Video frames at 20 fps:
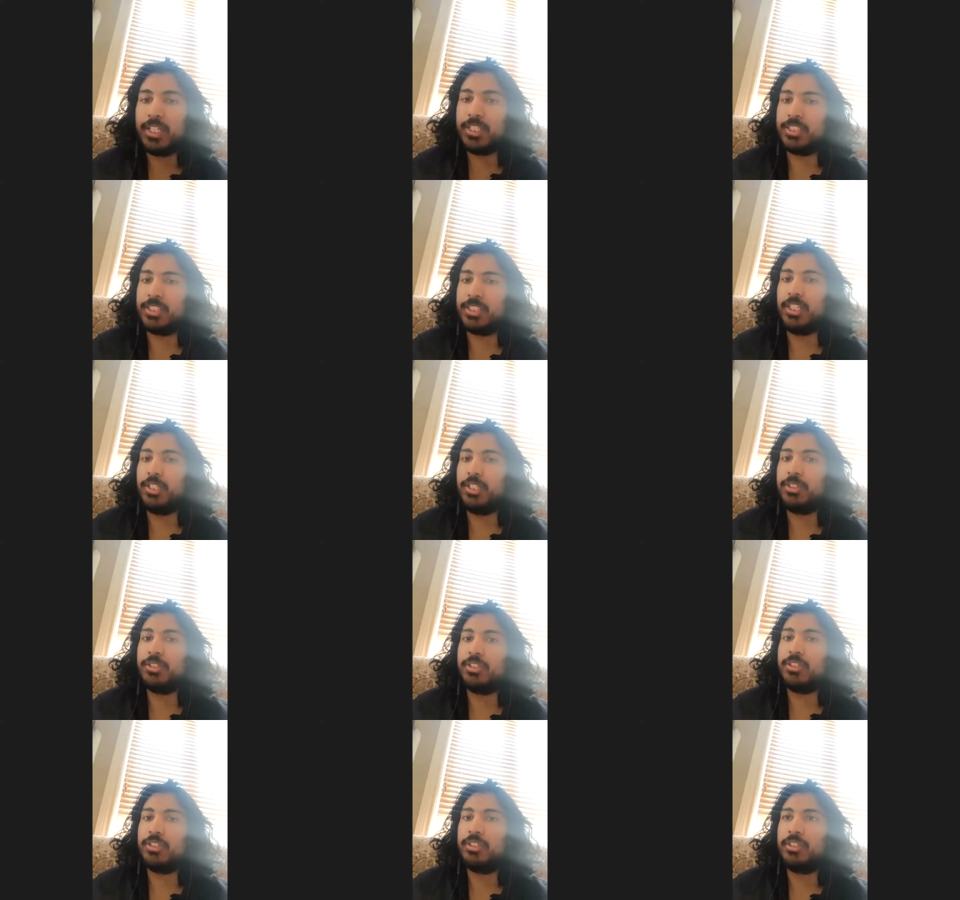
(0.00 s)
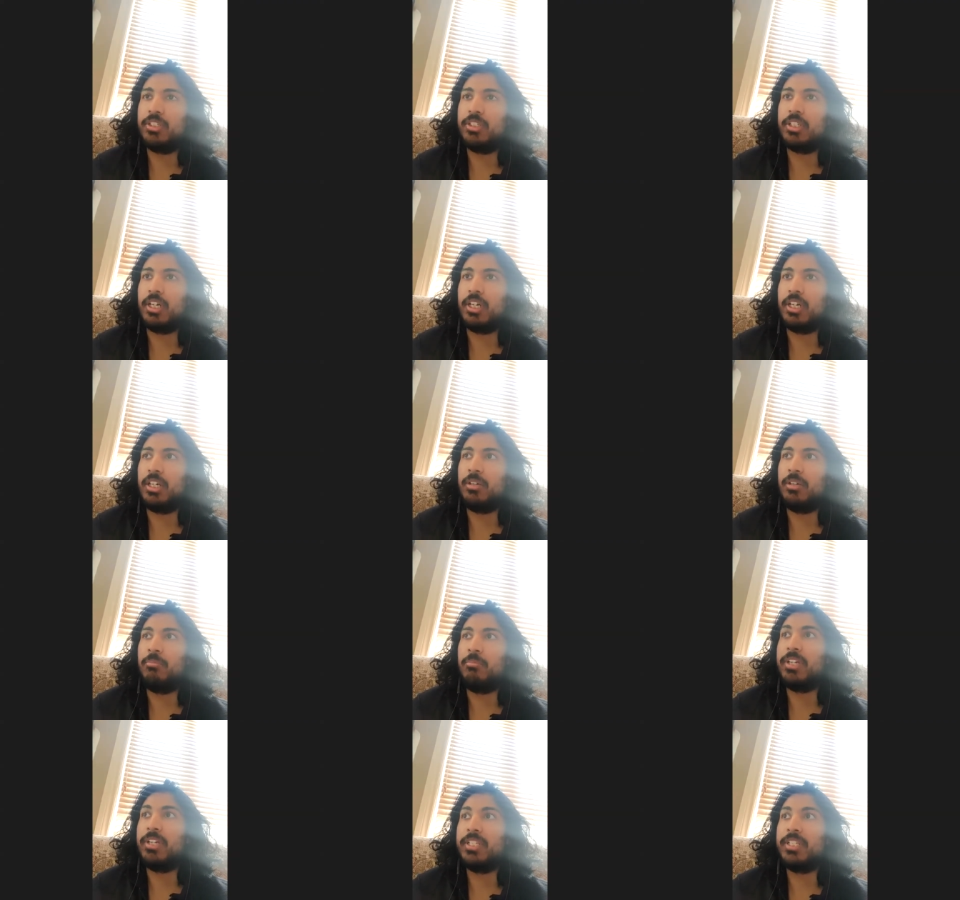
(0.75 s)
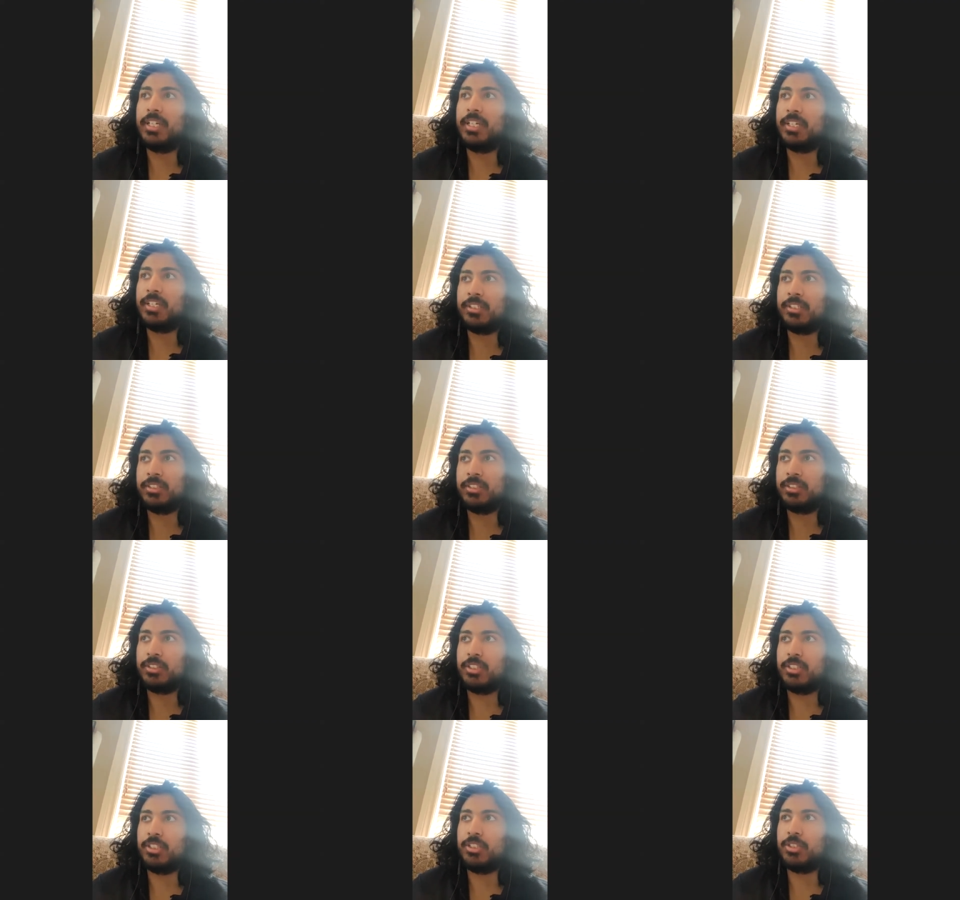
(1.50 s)
is another uh, metadata
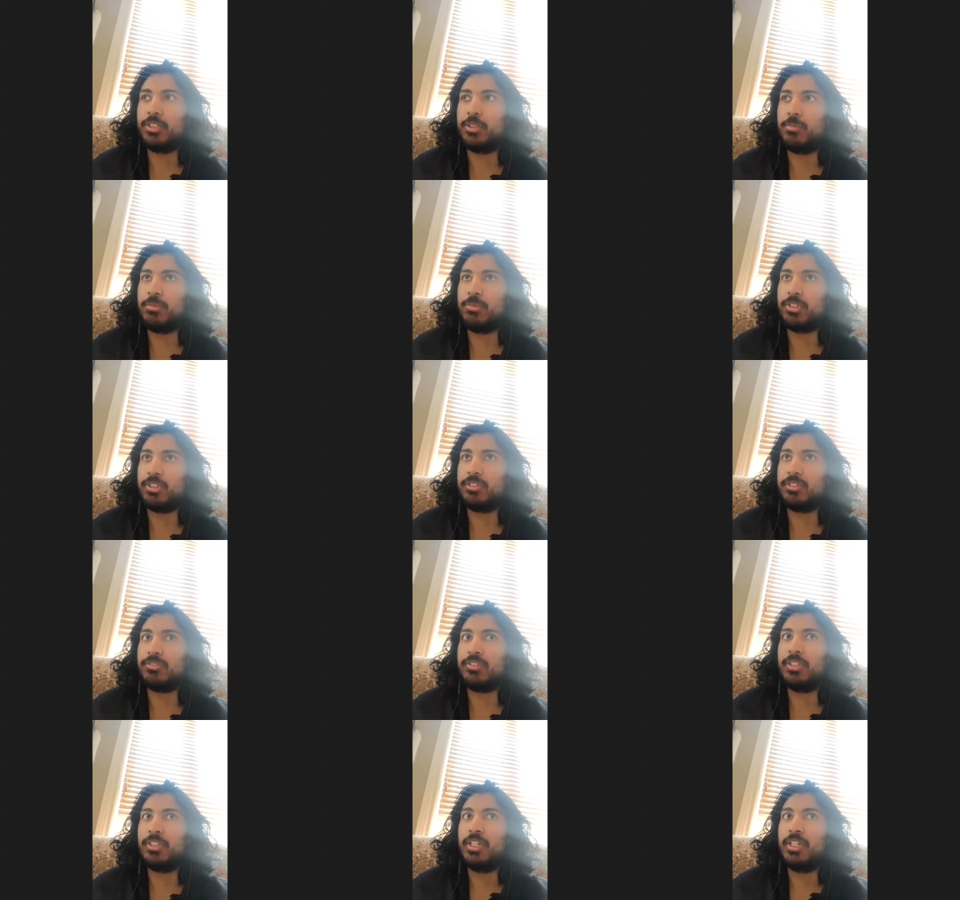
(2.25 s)
in terms of